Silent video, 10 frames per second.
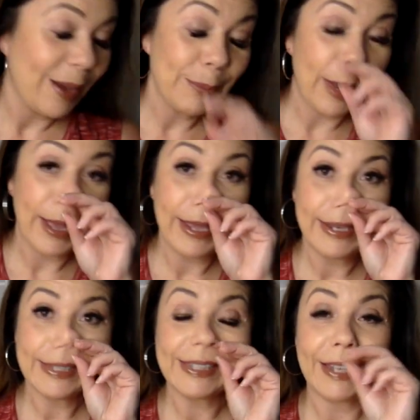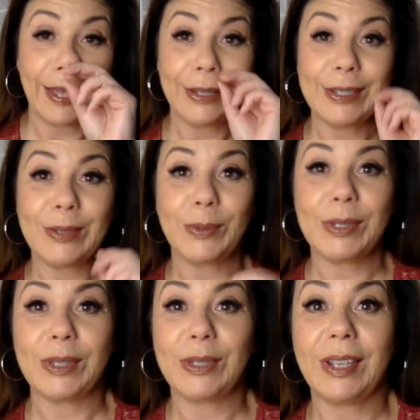My stylist
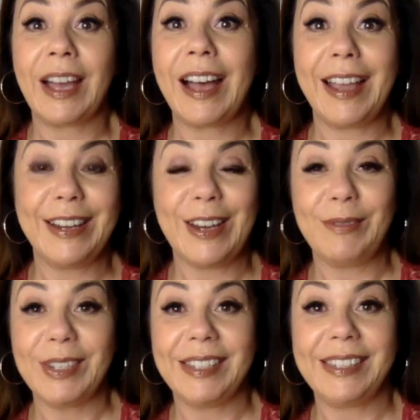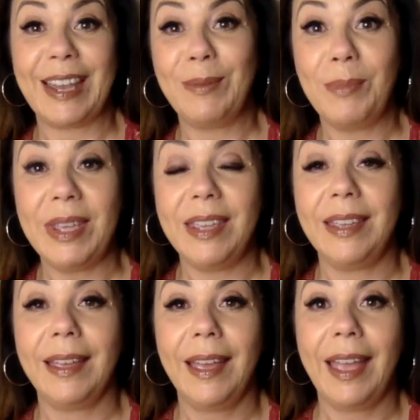was kind enough to send
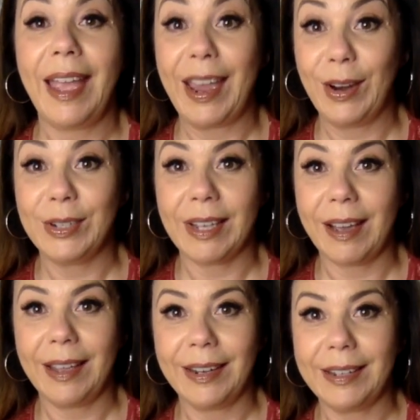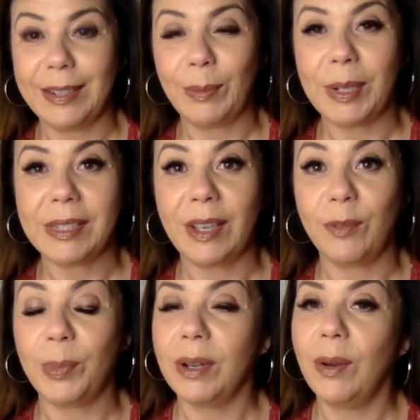me hair dye, and I did it
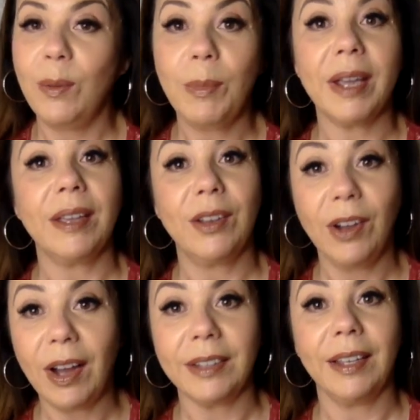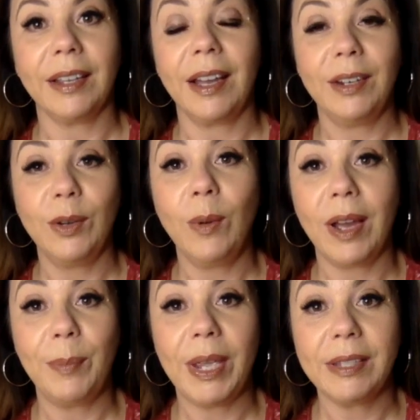myself, but oh my God, like, I know
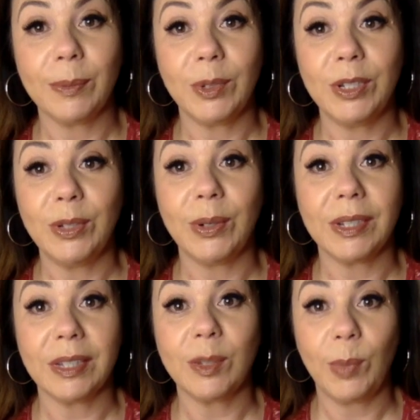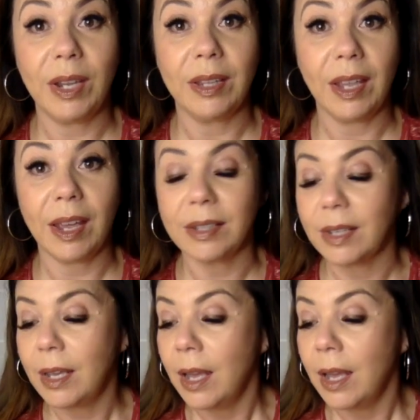why I pay someone to do it, because it's a pain in the ass.